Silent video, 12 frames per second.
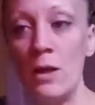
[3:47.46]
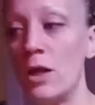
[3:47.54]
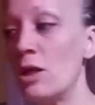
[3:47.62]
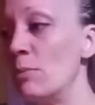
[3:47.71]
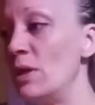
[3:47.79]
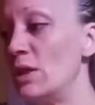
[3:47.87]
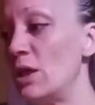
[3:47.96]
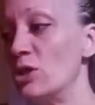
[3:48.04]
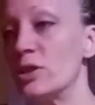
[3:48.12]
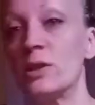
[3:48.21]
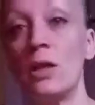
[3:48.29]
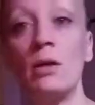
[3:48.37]
It can mean that
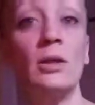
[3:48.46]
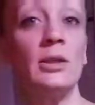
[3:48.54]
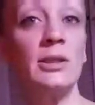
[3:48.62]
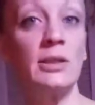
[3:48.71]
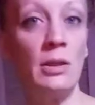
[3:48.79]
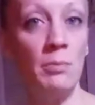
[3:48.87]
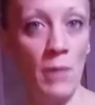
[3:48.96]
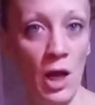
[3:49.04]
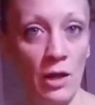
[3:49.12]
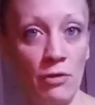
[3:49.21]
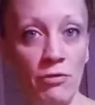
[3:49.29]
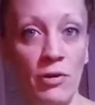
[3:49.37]
you're stuck in the same
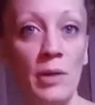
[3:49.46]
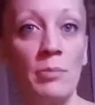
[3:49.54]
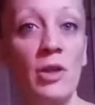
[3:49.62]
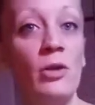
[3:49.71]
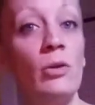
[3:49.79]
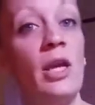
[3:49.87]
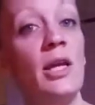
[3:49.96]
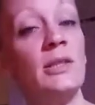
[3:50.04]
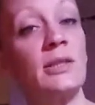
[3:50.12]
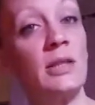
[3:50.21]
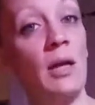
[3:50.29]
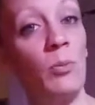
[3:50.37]
mind frame, that you
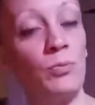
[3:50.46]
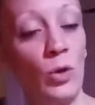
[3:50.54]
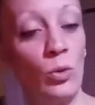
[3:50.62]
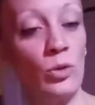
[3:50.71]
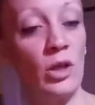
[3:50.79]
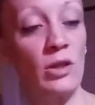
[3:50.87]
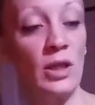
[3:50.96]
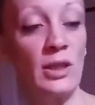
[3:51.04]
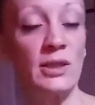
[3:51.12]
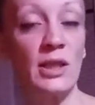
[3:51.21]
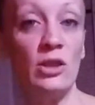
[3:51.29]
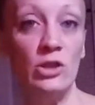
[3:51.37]
can't stop doing the
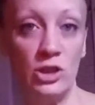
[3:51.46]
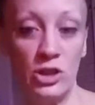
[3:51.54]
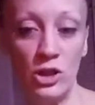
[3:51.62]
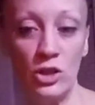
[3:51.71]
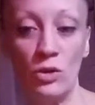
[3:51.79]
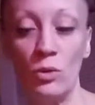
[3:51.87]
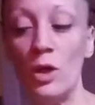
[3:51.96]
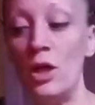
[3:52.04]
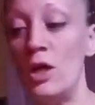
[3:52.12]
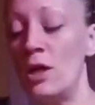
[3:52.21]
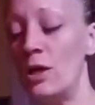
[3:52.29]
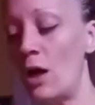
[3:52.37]
things that you do.
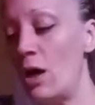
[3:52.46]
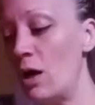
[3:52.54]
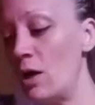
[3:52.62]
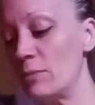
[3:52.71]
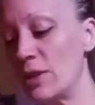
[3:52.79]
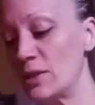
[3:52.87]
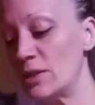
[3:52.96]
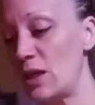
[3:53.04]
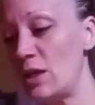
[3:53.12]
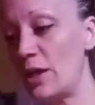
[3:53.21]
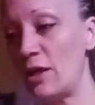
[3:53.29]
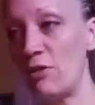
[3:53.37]
Um, like
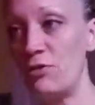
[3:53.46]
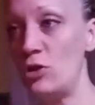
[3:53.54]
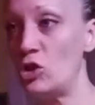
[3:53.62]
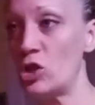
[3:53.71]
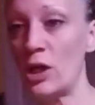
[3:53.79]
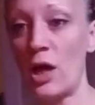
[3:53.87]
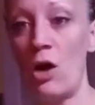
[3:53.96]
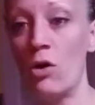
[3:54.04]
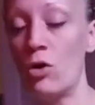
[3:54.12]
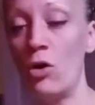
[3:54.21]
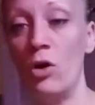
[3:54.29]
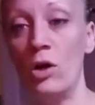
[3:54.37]
say like if you drink
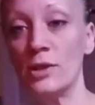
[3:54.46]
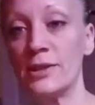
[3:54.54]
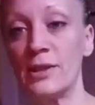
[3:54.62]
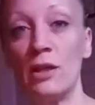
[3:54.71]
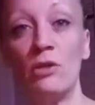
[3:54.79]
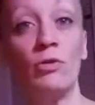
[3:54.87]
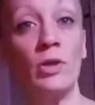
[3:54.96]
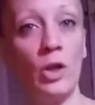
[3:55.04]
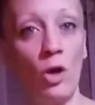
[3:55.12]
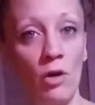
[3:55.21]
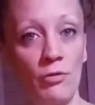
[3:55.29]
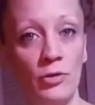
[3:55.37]
alcohol, it's like really
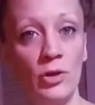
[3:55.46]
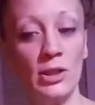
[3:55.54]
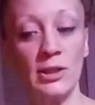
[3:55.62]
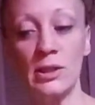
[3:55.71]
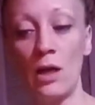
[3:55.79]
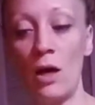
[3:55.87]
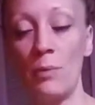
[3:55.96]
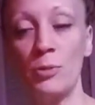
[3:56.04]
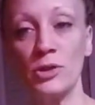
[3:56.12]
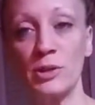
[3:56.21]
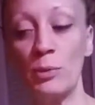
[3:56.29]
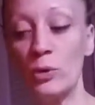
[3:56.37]
hard for you to stop
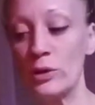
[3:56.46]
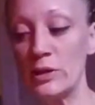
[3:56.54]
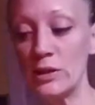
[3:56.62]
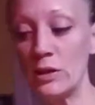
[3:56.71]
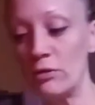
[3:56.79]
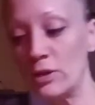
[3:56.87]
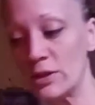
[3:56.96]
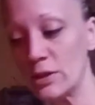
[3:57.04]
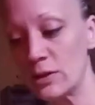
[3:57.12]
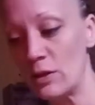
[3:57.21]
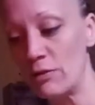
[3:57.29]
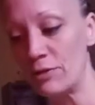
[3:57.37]
or smoking cigarettes and
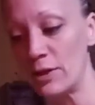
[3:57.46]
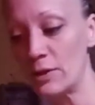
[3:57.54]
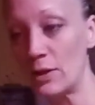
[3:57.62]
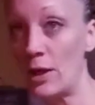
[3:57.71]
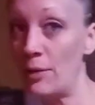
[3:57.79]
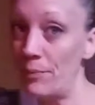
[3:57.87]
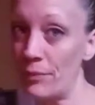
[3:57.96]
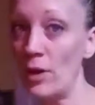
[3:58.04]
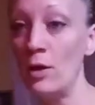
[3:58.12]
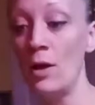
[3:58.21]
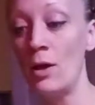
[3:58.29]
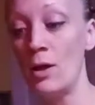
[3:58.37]
stuff like that.
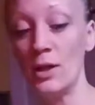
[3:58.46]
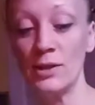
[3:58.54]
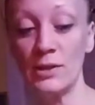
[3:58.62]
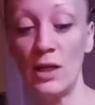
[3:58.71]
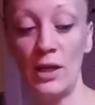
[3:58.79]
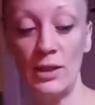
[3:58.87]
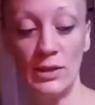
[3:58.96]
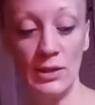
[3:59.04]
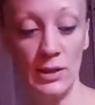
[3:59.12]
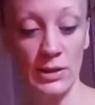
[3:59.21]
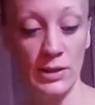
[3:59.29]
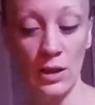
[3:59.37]
It's not easy
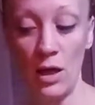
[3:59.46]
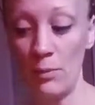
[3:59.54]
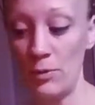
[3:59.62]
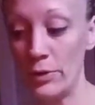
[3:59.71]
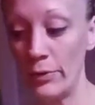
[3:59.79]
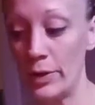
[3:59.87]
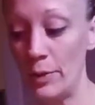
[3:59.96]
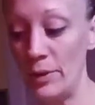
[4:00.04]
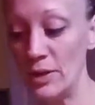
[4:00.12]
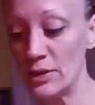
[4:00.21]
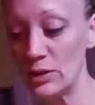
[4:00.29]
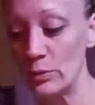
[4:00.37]
to stop, you know what I
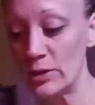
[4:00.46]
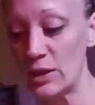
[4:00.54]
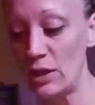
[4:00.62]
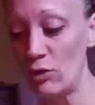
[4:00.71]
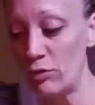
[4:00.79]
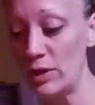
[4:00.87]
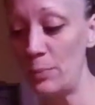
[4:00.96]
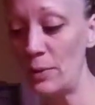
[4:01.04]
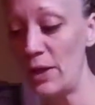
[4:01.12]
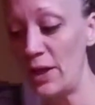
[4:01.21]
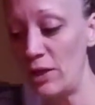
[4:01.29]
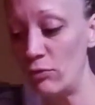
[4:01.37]
mean? So it's like
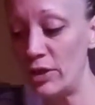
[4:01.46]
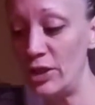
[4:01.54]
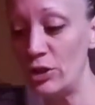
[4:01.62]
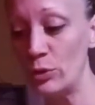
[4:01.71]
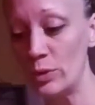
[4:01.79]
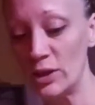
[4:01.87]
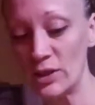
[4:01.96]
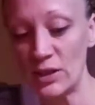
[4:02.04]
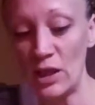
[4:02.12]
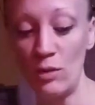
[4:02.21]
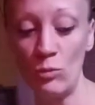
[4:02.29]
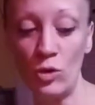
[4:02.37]
replaying, redoing the
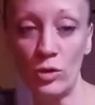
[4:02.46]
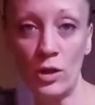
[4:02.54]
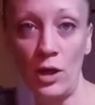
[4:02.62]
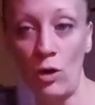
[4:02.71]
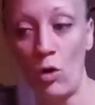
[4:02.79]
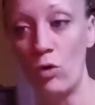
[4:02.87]
same old thing